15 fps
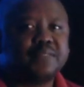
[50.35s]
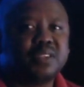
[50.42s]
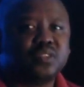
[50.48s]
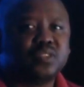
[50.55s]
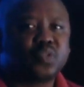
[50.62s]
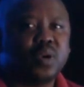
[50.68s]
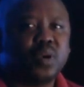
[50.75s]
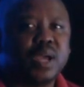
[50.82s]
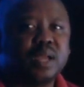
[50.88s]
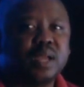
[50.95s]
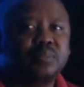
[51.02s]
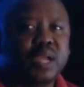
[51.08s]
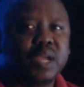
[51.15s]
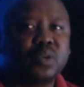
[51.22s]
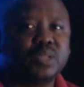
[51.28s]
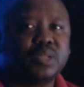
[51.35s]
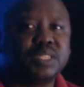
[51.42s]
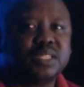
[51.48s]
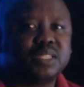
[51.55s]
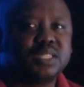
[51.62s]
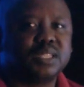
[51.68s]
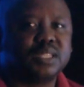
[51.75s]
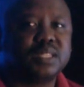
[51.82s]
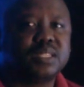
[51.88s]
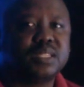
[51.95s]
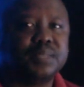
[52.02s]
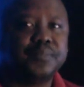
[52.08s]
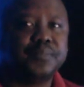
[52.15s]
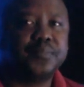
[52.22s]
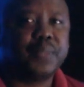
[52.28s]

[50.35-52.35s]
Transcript: Cisco and MikroTik series,